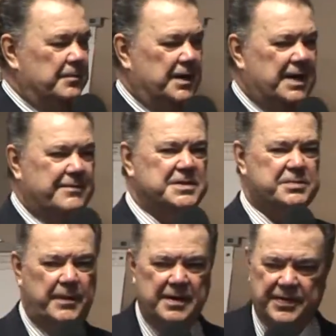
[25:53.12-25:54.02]
But every
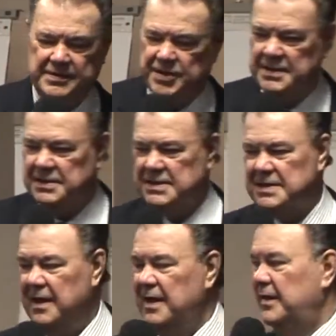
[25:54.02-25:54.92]
spirit that
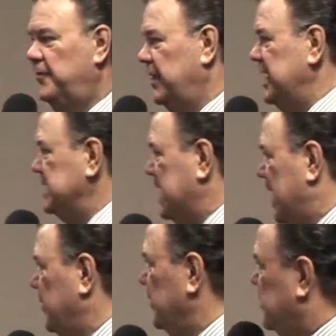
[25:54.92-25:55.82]
Jesus, when he
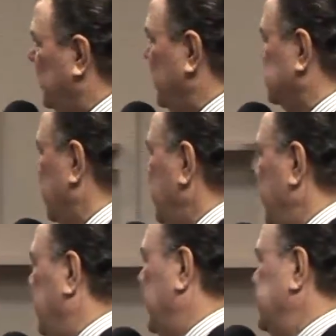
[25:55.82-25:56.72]
died on the cross,
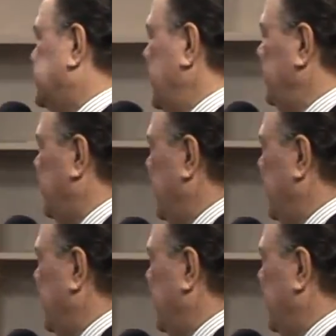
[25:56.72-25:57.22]
he said